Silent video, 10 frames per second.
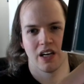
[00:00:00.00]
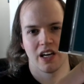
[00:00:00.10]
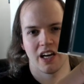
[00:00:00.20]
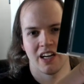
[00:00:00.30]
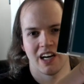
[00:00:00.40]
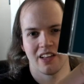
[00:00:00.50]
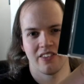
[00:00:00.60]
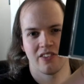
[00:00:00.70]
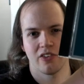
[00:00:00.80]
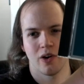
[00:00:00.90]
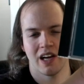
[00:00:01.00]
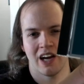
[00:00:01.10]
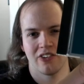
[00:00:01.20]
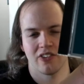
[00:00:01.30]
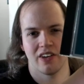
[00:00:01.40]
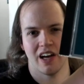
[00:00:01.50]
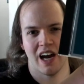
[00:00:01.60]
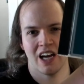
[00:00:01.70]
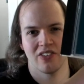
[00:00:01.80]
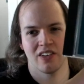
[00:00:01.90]
And I listened to it I
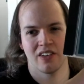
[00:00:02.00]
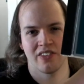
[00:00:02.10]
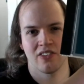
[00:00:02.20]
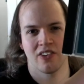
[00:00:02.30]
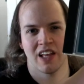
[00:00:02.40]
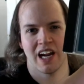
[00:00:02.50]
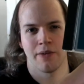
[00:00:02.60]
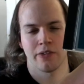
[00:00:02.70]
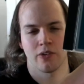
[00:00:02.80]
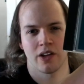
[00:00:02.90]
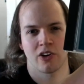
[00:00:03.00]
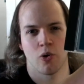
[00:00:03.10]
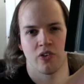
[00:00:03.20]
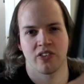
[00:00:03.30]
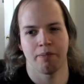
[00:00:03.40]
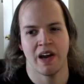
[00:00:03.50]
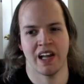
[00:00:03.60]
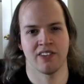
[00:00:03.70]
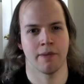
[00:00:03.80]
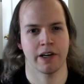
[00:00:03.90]
actually listened to that album throughout the course of the
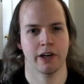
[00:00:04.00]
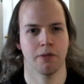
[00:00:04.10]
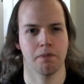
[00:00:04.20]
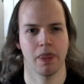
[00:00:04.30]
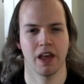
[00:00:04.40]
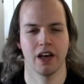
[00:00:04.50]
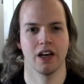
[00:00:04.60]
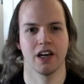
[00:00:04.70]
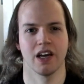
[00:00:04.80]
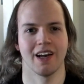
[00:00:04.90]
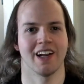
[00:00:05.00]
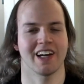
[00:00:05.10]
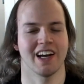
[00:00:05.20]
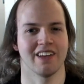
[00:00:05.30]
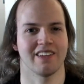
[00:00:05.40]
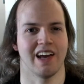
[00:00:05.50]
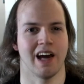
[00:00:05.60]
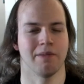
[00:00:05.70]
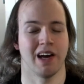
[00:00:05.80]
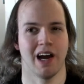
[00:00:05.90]
pandemic. And I gotta say,
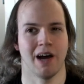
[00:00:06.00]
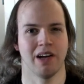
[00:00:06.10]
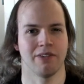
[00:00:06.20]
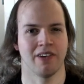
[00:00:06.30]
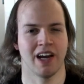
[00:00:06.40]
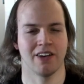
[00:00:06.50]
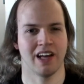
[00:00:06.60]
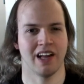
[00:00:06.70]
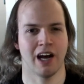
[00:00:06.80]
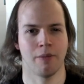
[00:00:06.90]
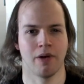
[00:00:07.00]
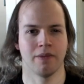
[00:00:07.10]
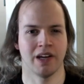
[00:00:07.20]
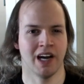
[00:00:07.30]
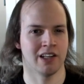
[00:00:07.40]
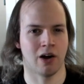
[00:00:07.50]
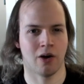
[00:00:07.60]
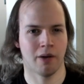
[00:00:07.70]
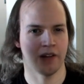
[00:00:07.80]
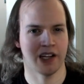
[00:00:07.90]
I'm not a fan of that album, and I know
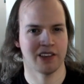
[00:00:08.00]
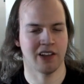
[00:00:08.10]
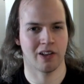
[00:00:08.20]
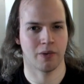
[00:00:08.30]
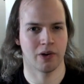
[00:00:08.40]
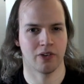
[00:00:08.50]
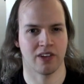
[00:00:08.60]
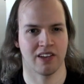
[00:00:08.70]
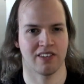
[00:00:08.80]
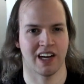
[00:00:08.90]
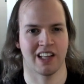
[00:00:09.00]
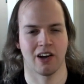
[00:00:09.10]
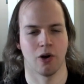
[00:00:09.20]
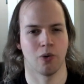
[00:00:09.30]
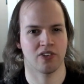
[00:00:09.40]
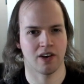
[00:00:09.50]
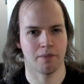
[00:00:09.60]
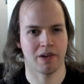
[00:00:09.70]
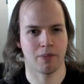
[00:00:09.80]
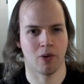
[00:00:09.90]
I'm not the only one who says it. I know some
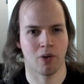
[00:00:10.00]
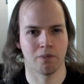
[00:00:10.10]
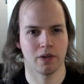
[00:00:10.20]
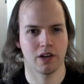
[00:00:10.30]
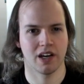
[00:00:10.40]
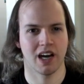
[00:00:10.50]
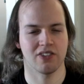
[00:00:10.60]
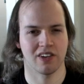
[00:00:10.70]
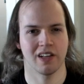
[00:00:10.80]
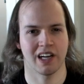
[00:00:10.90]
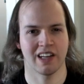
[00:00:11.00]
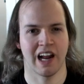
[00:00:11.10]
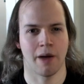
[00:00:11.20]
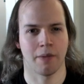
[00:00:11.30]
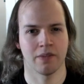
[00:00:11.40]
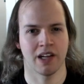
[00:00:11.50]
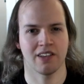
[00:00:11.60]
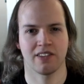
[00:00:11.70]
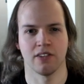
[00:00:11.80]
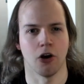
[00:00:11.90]
people actually like that album, and
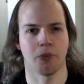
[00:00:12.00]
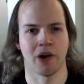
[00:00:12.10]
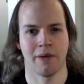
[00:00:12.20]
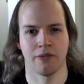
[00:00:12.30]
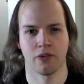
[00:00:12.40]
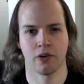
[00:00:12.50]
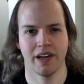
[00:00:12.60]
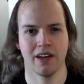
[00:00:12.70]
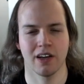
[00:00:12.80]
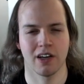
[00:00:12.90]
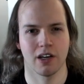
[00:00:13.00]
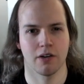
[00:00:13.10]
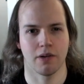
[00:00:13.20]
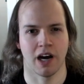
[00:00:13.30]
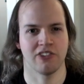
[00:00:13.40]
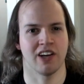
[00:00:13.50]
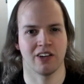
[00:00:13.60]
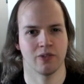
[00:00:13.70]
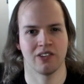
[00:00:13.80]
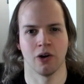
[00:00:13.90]
that's no problem for me. I
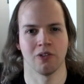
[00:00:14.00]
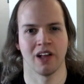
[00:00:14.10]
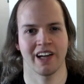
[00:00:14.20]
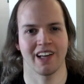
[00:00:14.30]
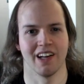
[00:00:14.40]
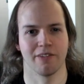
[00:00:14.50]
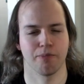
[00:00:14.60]
genuinely don't like it.